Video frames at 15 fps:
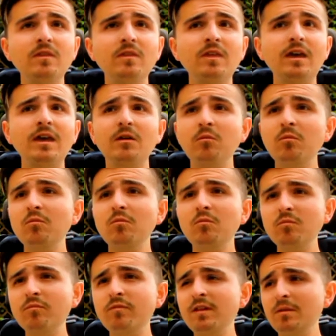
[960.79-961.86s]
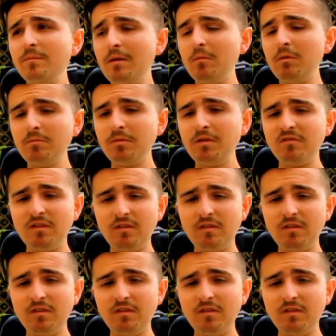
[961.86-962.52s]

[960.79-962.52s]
like think about one person.